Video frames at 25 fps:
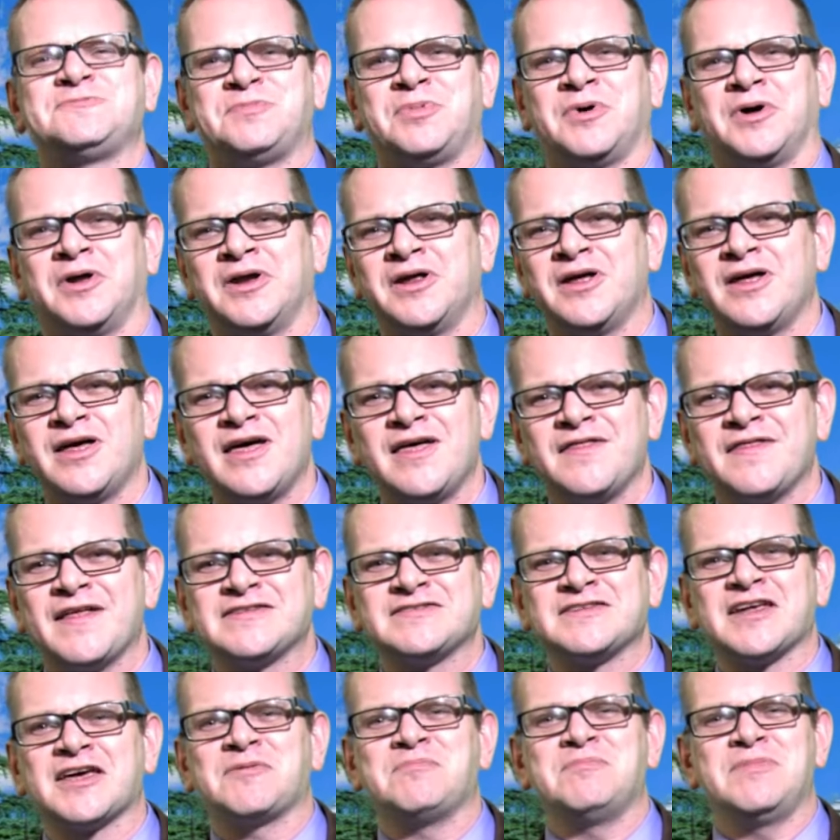but
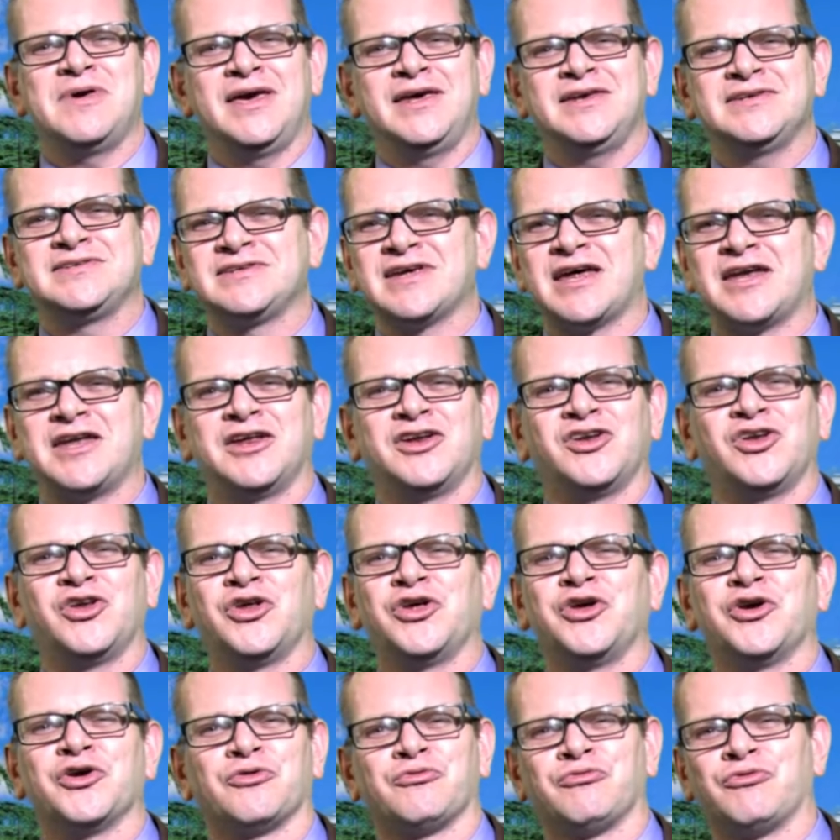that's like me sending
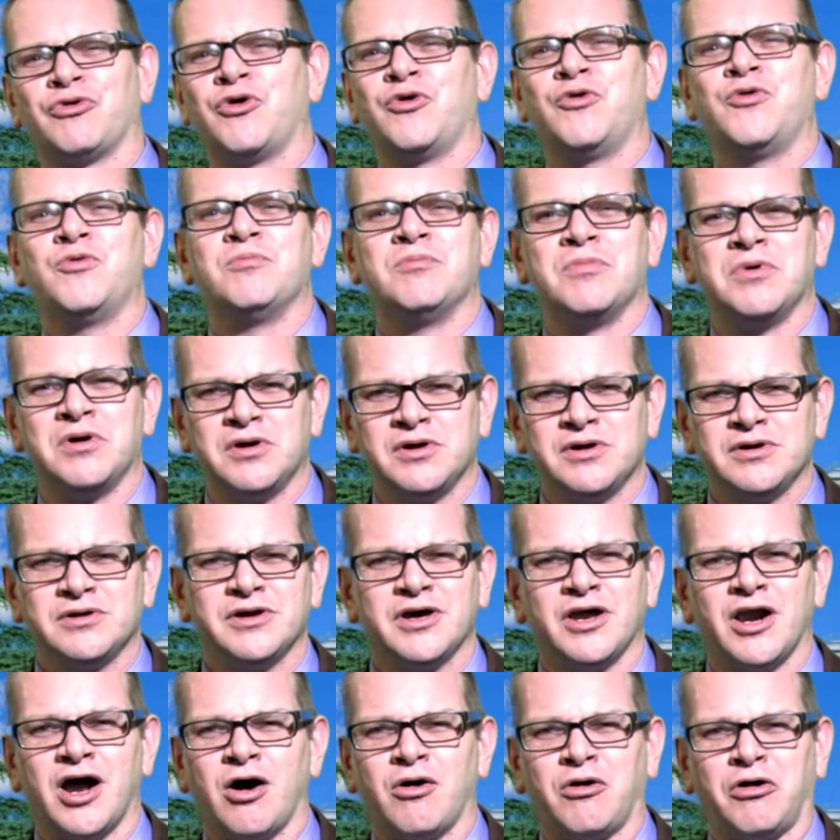to your room.
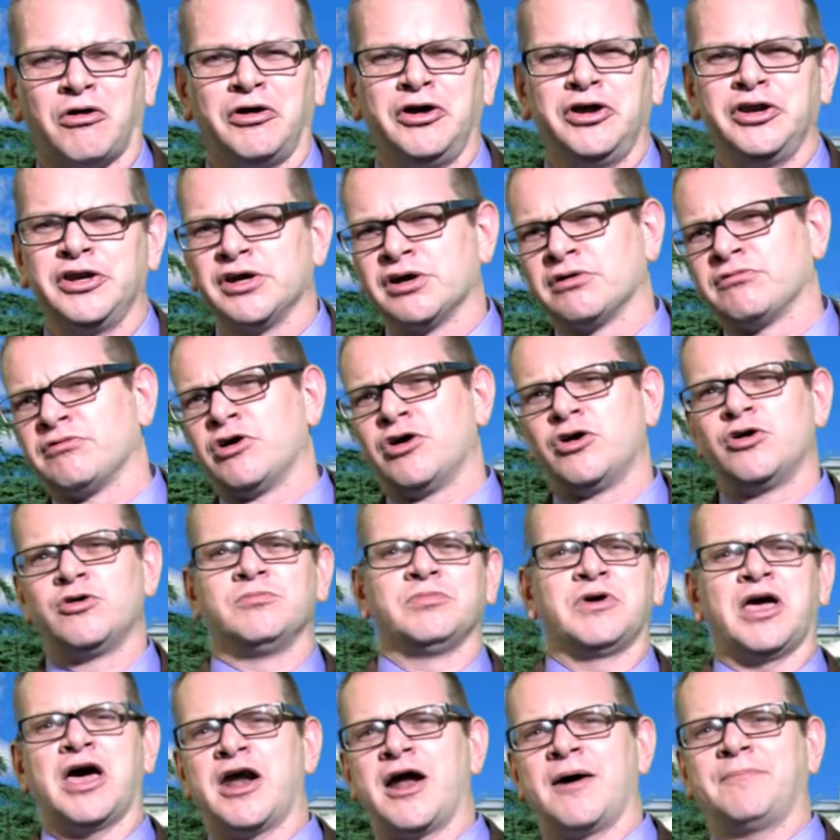You know, clean your
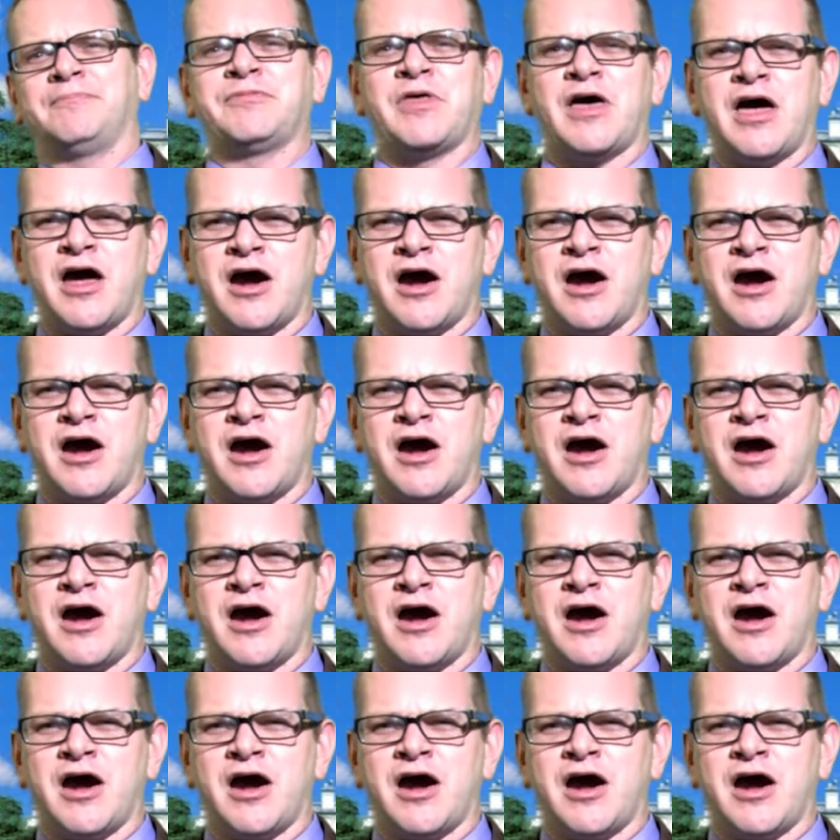room, get up